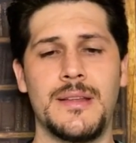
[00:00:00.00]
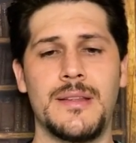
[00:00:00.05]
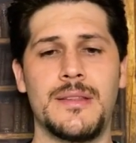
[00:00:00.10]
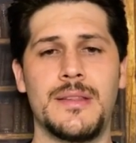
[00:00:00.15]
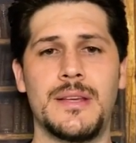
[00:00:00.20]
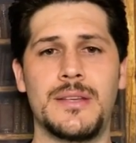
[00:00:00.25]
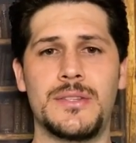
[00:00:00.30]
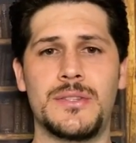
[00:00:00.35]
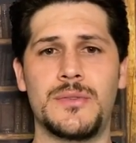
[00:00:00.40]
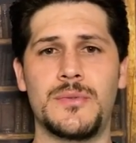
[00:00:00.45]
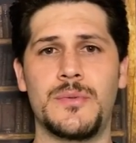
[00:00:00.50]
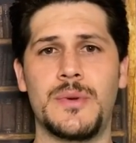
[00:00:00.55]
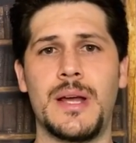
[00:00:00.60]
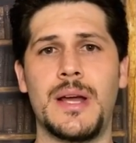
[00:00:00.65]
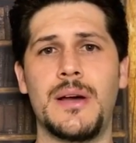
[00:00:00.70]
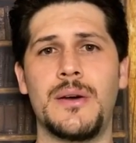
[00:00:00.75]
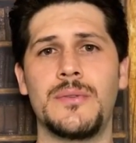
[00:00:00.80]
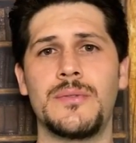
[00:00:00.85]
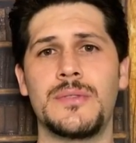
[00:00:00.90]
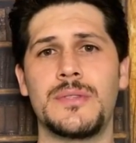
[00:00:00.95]
that
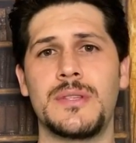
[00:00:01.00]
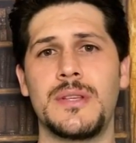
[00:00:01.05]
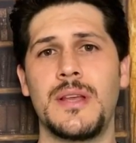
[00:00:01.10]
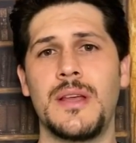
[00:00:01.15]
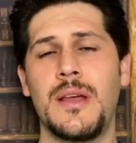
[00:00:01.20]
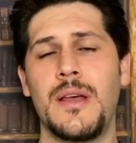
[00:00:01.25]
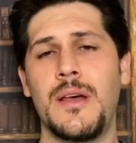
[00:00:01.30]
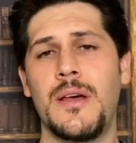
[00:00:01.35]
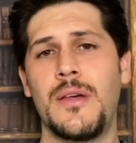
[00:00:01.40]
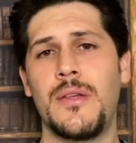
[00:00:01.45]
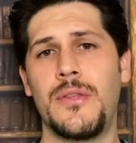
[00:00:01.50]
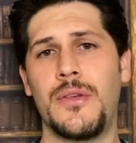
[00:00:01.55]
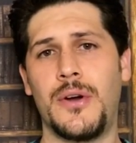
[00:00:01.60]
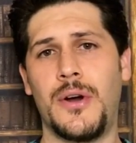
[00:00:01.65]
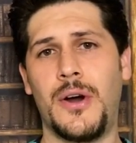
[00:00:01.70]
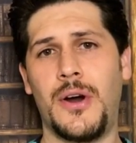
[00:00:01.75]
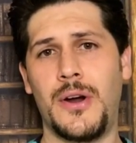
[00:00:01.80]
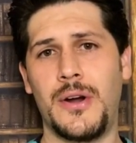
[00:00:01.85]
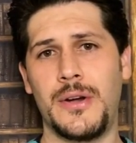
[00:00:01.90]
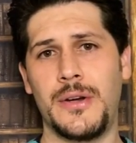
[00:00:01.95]
surrounds the
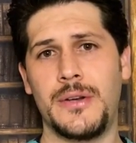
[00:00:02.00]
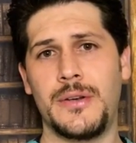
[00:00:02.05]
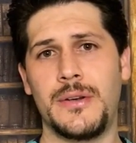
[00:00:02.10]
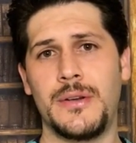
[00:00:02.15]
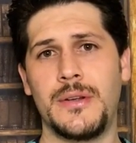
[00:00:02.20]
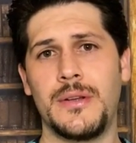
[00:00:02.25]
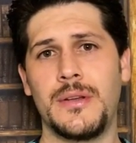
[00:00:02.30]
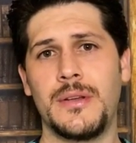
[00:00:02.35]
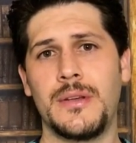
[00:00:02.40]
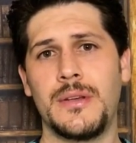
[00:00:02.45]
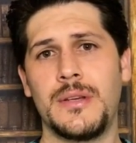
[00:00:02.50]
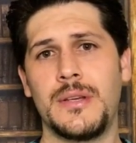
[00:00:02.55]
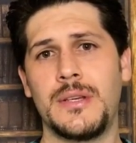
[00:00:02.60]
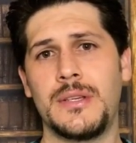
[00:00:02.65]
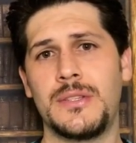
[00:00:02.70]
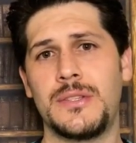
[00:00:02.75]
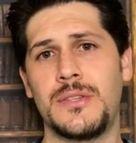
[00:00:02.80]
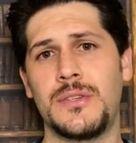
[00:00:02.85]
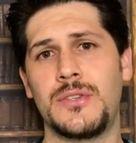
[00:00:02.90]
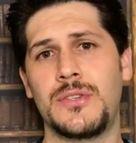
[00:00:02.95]
heart.
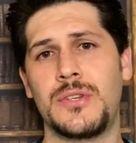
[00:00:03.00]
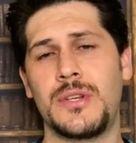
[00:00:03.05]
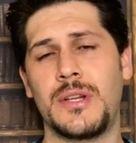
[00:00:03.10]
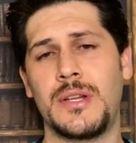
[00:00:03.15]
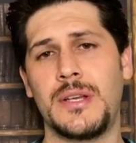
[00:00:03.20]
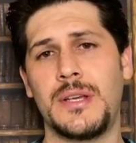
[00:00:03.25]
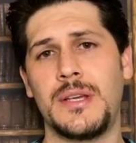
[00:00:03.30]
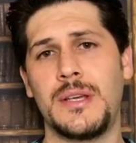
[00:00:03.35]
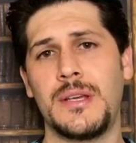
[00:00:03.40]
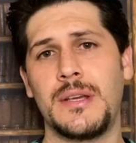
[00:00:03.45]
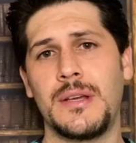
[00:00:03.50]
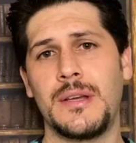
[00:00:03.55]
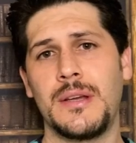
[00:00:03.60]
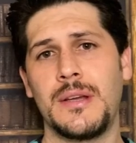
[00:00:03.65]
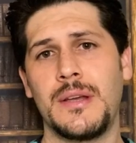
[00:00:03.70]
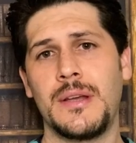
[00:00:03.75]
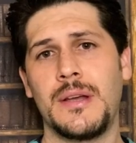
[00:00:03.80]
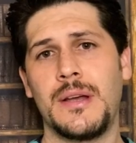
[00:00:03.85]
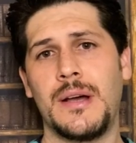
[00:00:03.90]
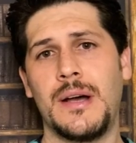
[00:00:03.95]
It's usually
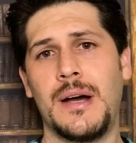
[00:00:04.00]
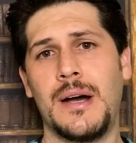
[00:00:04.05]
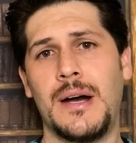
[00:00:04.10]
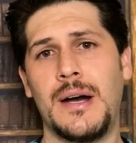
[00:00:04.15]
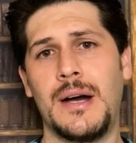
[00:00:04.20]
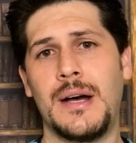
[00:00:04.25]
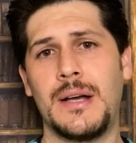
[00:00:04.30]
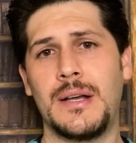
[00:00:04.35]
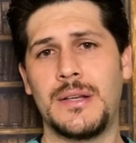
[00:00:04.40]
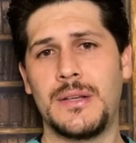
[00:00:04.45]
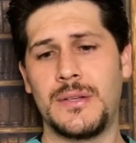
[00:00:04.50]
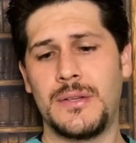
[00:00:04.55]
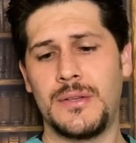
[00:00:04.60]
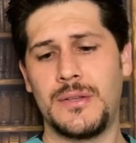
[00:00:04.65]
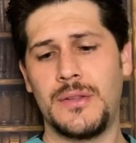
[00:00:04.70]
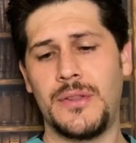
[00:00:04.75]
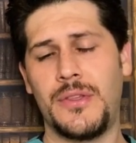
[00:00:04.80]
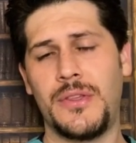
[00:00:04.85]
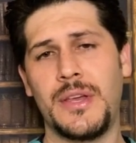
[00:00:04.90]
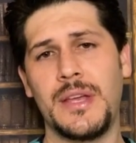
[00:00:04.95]
a
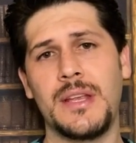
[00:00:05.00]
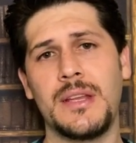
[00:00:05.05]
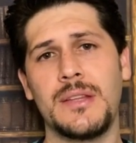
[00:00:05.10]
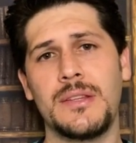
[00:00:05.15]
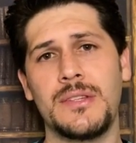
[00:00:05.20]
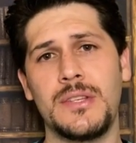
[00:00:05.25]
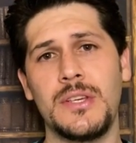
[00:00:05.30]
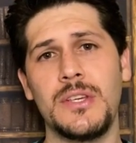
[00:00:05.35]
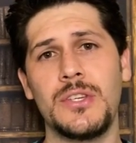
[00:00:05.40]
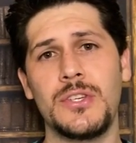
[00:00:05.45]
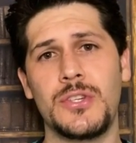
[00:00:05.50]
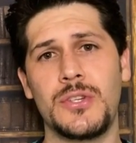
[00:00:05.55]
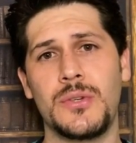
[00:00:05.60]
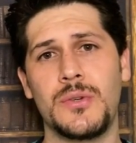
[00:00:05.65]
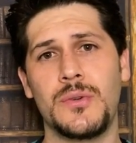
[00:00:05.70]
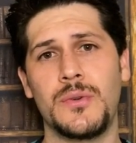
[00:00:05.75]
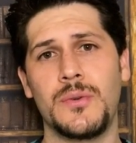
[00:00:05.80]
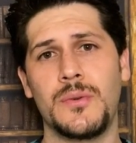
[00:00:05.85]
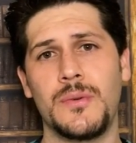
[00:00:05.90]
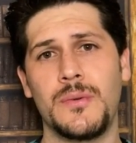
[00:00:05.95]
thin
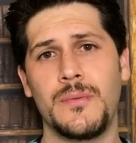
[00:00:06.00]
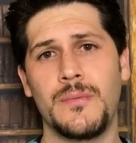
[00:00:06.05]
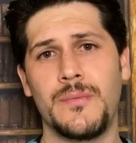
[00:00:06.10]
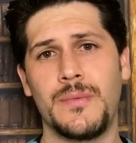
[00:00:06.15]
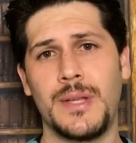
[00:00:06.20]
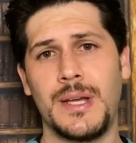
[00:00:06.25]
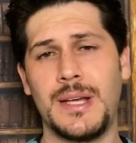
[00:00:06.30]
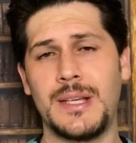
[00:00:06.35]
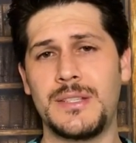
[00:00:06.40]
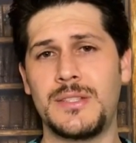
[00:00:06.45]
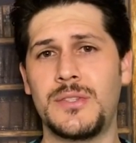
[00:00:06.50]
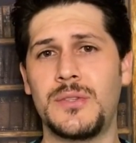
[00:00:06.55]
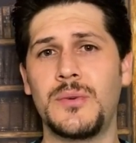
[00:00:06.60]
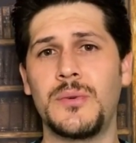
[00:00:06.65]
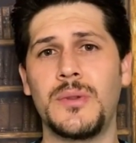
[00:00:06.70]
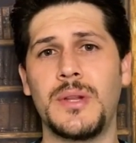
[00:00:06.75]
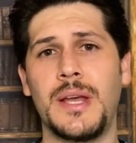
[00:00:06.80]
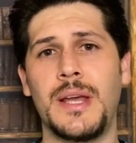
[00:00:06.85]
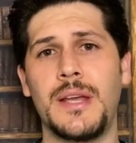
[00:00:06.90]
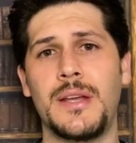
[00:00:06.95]
tissue that has
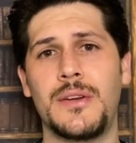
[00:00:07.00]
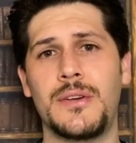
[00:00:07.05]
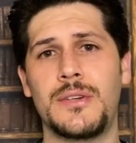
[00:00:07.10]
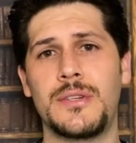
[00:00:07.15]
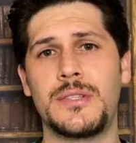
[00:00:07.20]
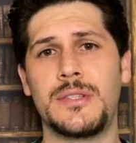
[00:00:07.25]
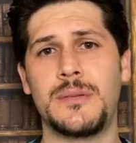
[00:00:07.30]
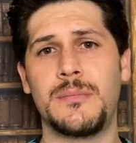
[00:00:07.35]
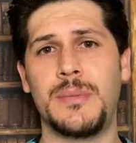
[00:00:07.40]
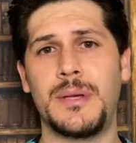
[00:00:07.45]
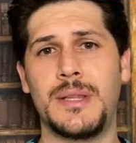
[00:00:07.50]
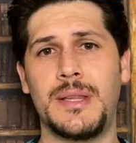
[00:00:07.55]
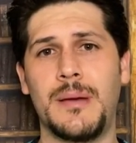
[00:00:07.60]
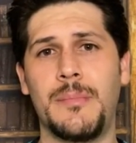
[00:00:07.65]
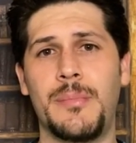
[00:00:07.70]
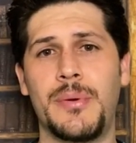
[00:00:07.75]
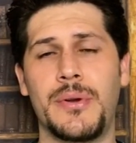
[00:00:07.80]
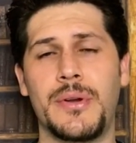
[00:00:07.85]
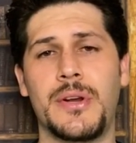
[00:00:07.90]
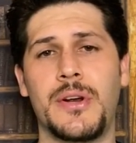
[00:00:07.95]
two layers, but
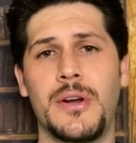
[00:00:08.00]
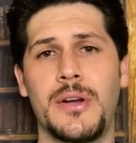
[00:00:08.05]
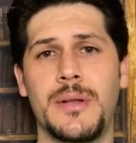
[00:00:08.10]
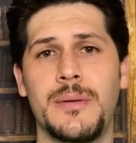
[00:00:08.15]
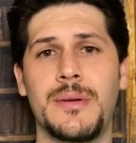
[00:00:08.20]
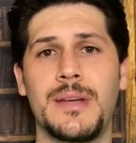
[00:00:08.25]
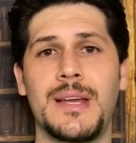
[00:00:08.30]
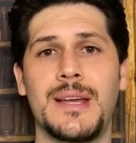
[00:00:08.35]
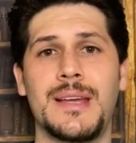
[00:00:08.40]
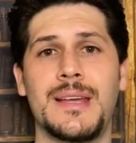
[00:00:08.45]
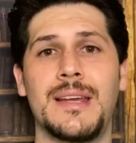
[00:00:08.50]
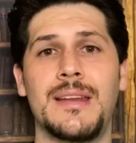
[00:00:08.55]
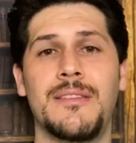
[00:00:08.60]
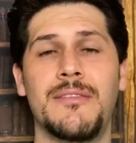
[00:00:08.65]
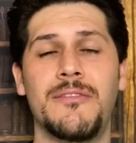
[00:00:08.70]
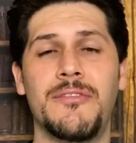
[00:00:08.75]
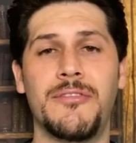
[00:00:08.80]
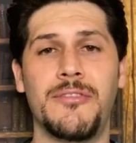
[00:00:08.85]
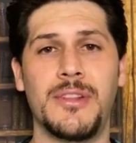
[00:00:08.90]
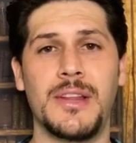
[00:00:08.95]
that pericardium can get
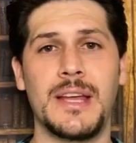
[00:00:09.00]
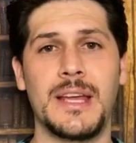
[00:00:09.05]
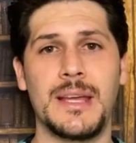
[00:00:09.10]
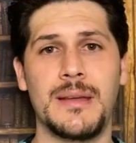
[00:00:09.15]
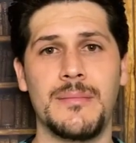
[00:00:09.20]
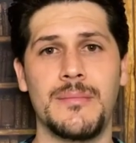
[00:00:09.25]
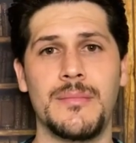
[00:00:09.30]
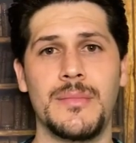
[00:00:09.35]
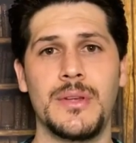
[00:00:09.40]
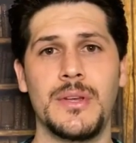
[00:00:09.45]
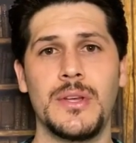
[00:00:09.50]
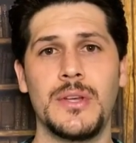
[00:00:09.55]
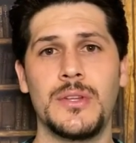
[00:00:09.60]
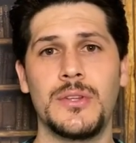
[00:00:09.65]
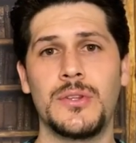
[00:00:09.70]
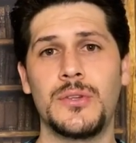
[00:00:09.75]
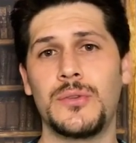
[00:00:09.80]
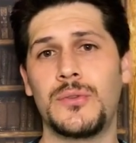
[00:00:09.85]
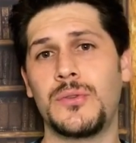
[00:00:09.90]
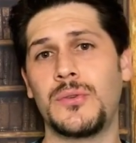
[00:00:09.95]
inflamed
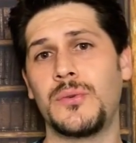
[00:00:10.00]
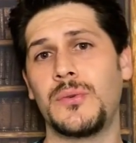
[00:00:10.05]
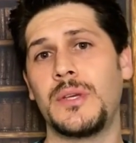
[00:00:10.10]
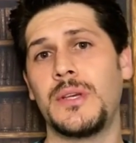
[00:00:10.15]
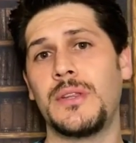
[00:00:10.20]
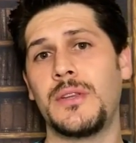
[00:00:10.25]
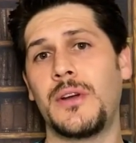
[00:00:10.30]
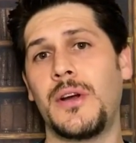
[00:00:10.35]
due to either